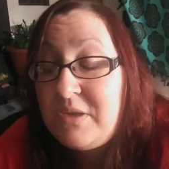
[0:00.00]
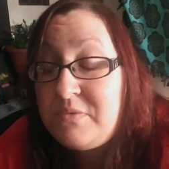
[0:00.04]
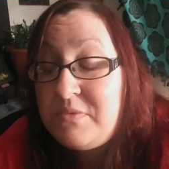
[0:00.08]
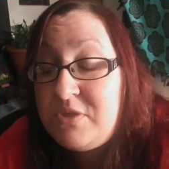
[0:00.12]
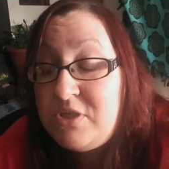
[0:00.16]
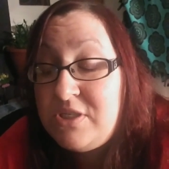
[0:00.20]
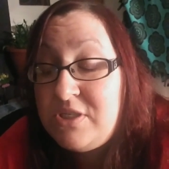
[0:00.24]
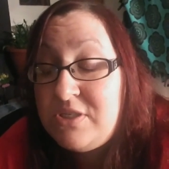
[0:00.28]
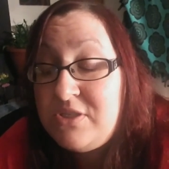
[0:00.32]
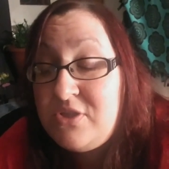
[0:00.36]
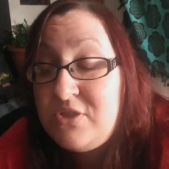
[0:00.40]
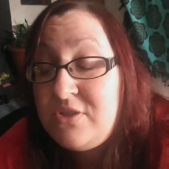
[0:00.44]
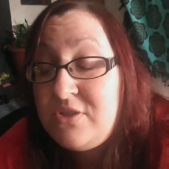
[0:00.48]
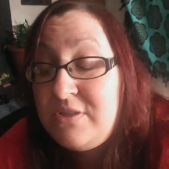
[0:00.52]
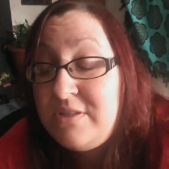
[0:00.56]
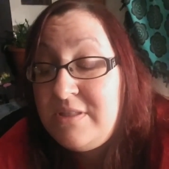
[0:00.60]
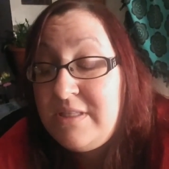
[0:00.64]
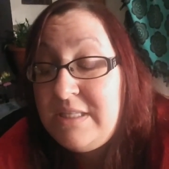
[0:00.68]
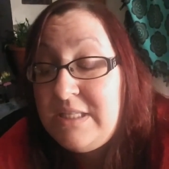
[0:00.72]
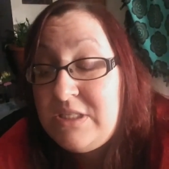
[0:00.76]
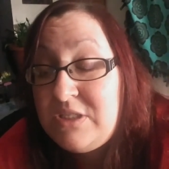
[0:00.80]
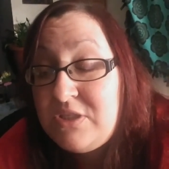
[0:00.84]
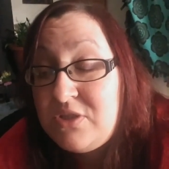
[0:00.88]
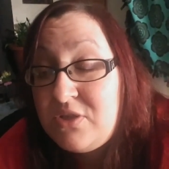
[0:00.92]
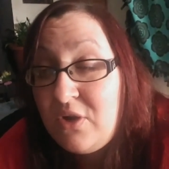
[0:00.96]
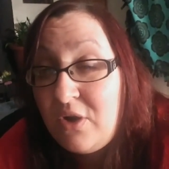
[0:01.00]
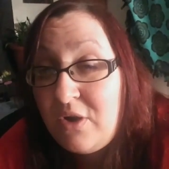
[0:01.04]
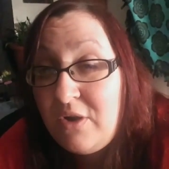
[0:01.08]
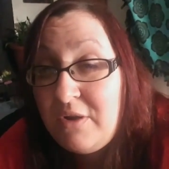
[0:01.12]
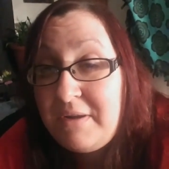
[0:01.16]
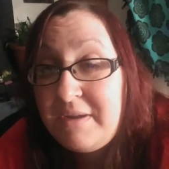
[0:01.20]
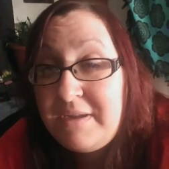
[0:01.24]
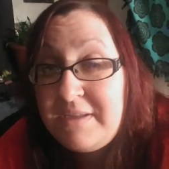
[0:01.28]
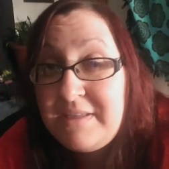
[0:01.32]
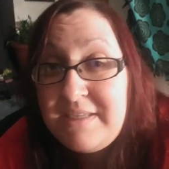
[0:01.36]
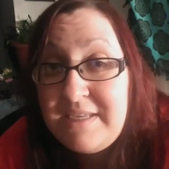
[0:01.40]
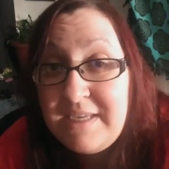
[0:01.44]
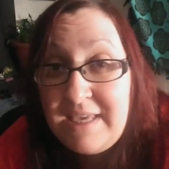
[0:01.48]
She's
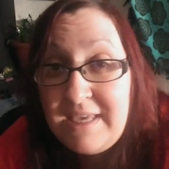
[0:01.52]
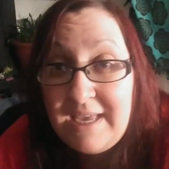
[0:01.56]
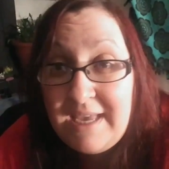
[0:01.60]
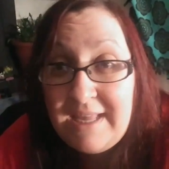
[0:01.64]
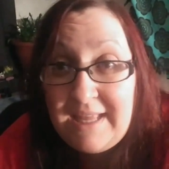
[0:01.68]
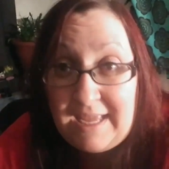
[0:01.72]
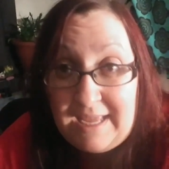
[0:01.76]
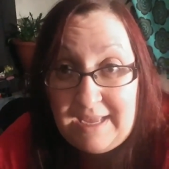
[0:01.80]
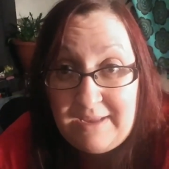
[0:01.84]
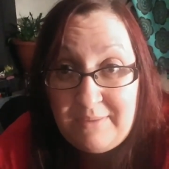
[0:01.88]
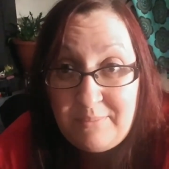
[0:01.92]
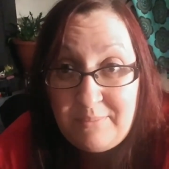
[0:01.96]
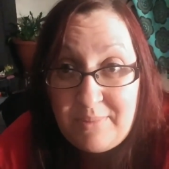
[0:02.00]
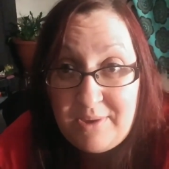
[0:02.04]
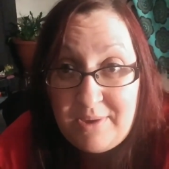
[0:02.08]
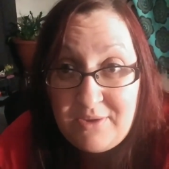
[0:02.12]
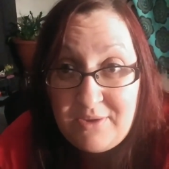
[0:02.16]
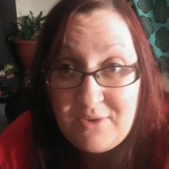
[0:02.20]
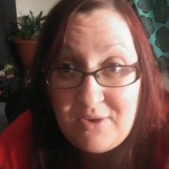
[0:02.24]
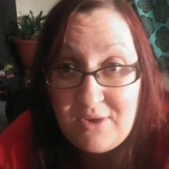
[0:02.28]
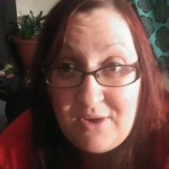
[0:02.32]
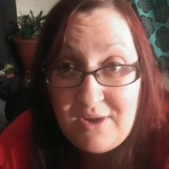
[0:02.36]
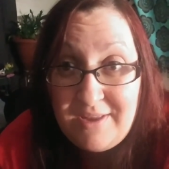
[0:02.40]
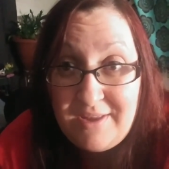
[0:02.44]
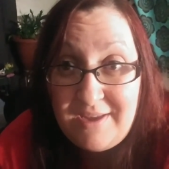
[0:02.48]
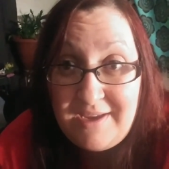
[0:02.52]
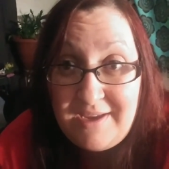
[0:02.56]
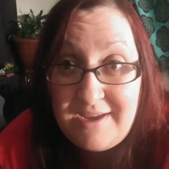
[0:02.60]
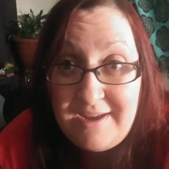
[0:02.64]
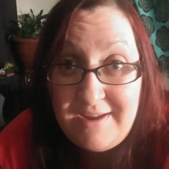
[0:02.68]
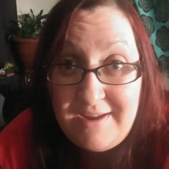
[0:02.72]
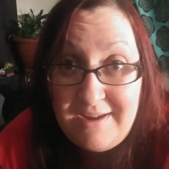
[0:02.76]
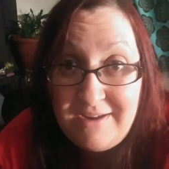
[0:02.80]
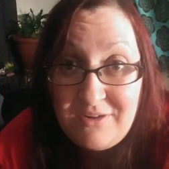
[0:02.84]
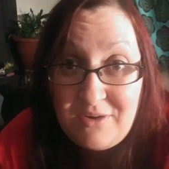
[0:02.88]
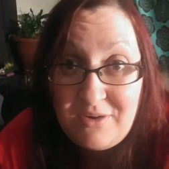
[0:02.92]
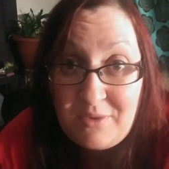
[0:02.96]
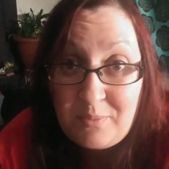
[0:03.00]
starting to get it, but not like
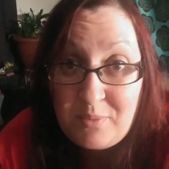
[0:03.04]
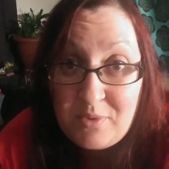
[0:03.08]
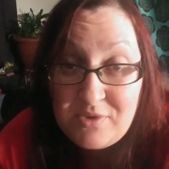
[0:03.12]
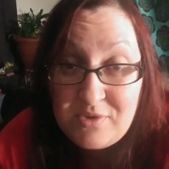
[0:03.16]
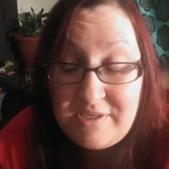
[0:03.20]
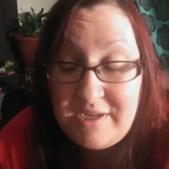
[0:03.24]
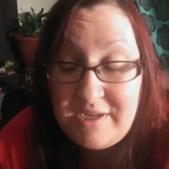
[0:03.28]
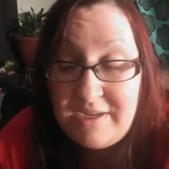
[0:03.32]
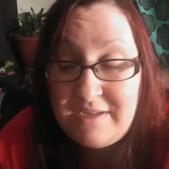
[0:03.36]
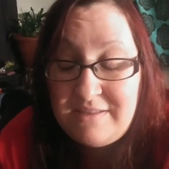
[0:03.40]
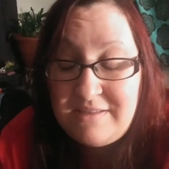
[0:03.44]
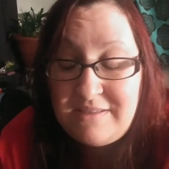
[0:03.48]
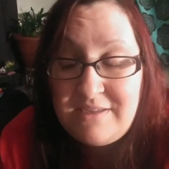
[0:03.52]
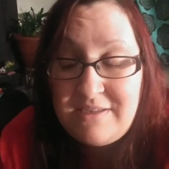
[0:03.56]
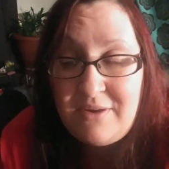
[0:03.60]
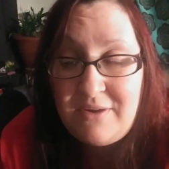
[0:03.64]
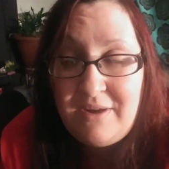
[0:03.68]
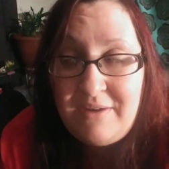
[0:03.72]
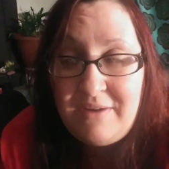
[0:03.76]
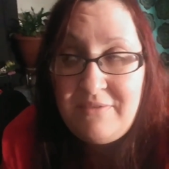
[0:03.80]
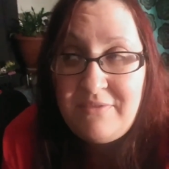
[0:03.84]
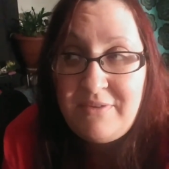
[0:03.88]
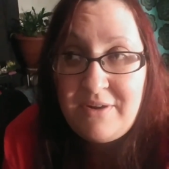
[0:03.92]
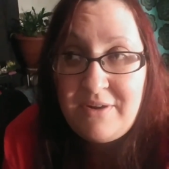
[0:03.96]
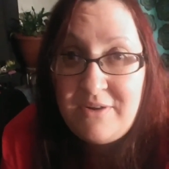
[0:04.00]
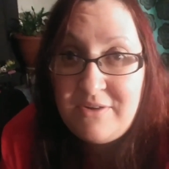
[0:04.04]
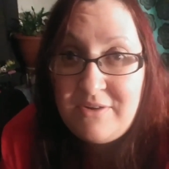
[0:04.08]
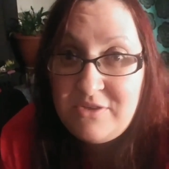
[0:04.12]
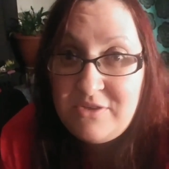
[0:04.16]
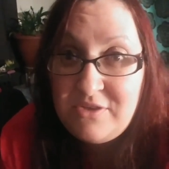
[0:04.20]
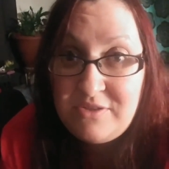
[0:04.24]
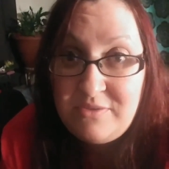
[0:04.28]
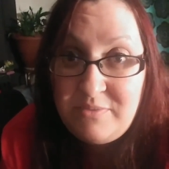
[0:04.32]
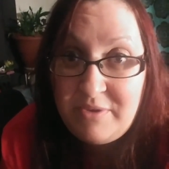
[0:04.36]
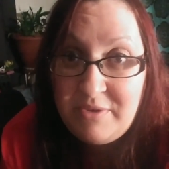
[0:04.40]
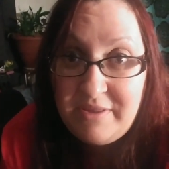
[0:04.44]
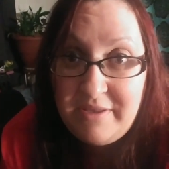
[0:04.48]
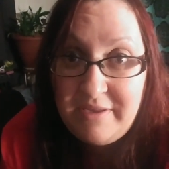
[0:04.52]
100%. So I figure
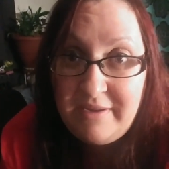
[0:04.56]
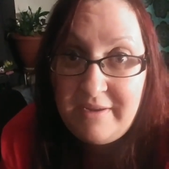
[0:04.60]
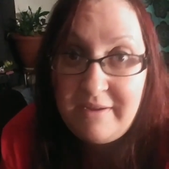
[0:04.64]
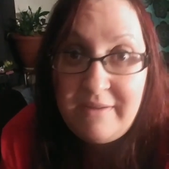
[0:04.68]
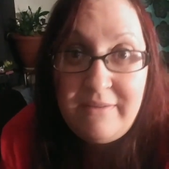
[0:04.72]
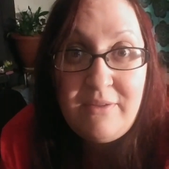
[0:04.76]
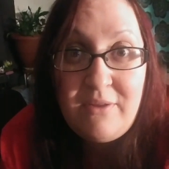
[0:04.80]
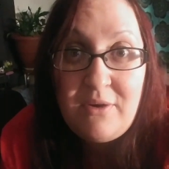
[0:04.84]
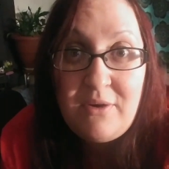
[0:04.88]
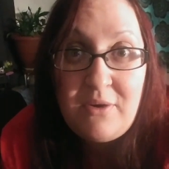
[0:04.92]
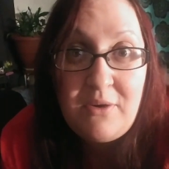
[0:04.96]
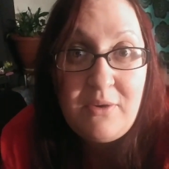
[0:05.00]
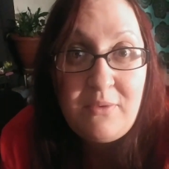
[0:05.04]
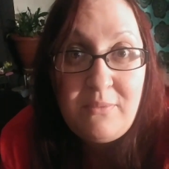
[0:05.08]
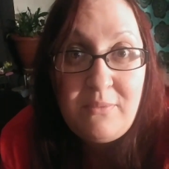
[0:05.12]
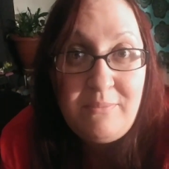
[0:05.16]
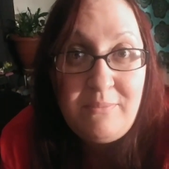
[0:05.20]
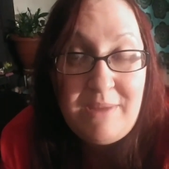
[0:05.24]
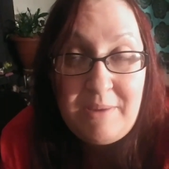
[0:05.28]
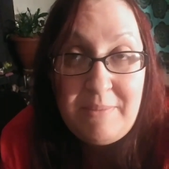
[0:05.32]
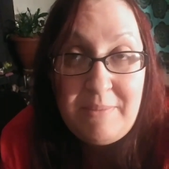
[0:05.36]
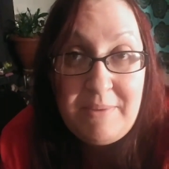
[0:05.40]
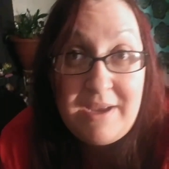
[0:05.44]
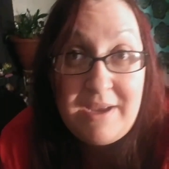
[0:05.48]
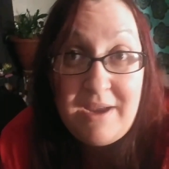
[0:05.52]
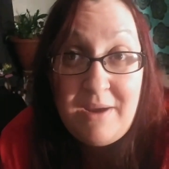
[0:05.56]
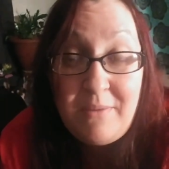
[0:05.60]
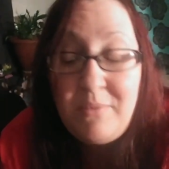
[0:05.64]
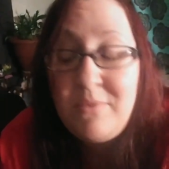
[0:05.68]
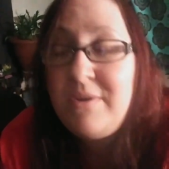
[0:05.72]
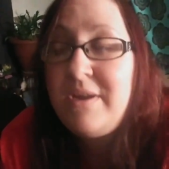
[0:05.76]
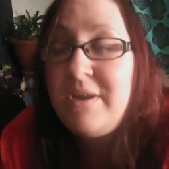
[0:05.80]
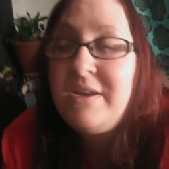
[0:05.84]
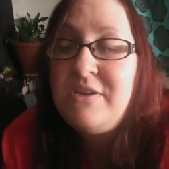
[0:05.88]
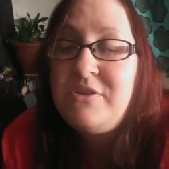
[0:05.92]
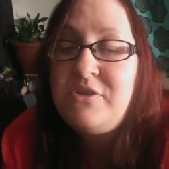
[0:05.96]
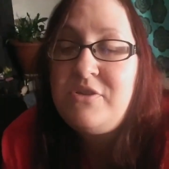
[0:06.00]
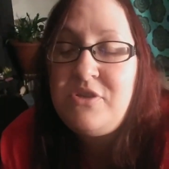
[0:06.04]
just within a little, maybe a couple of
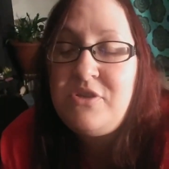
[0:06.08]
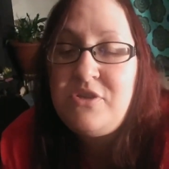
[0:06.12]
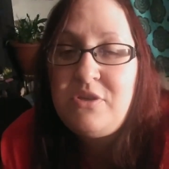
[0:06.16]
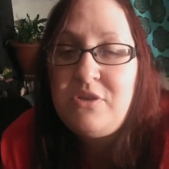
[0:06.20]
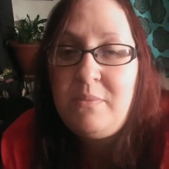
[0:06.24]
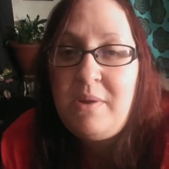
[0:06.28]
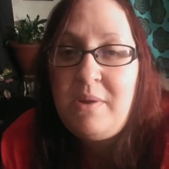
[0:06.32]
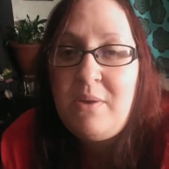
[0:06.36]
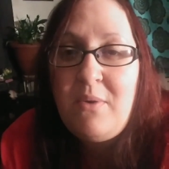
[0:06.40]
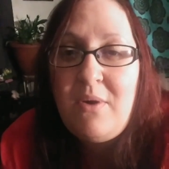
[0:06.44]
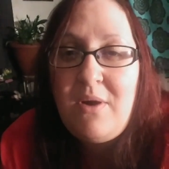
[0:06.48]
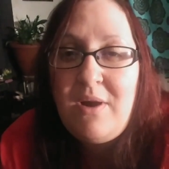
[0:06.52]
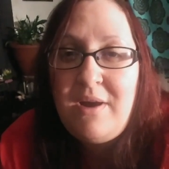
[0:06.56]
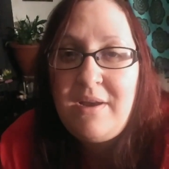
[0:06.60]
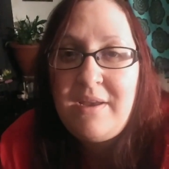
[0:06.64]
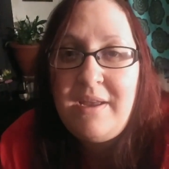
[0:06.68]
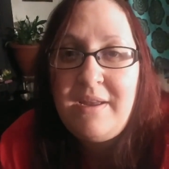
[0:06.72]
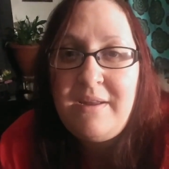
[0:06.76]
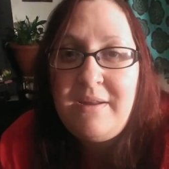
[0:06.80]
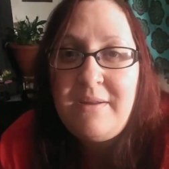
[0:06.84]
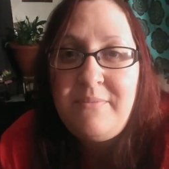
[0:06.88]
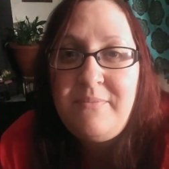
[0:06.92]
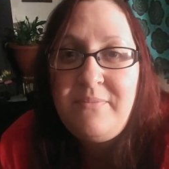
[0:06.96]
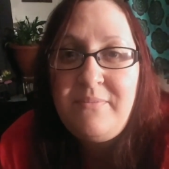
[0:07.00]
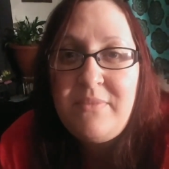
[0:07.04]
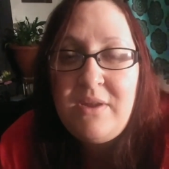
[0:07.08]
days, she should be walking.